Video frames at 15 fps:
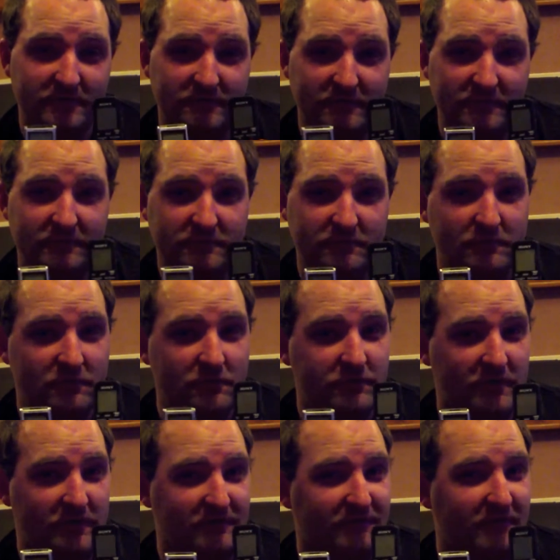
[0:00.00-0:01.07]
digital
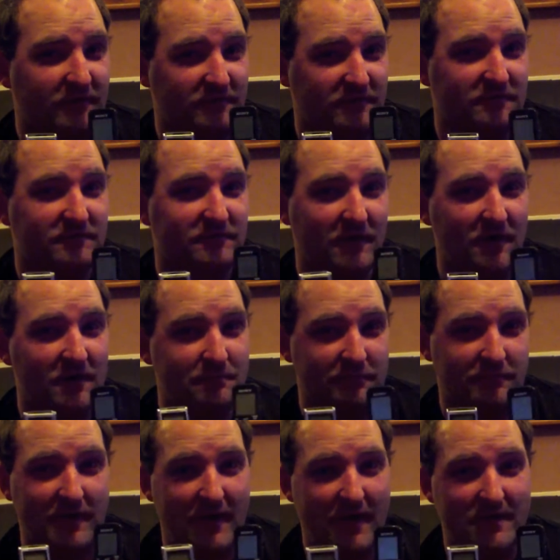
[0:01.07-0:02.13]
audio devices are
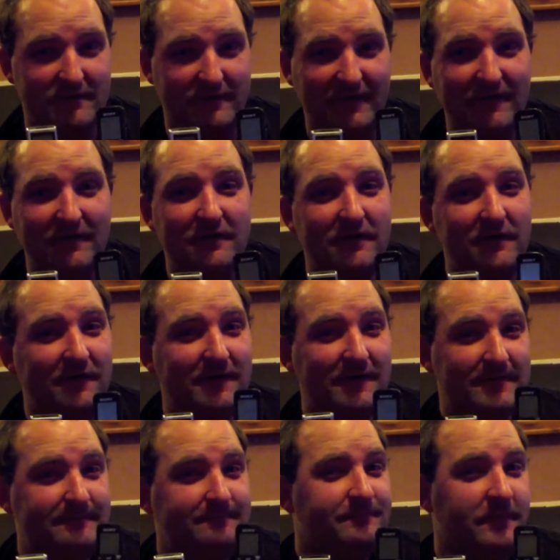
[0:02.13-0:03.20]
pretty handy.
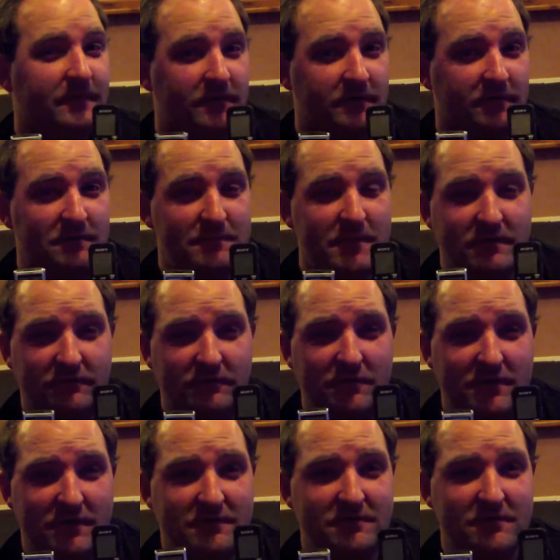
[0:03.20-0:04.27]
Make sure
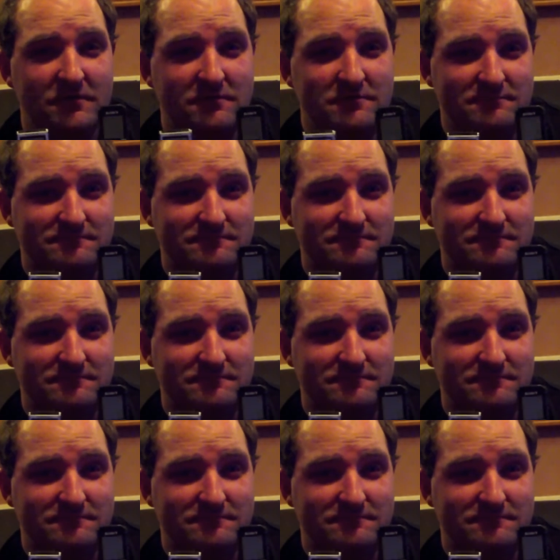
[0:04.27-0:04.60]
you do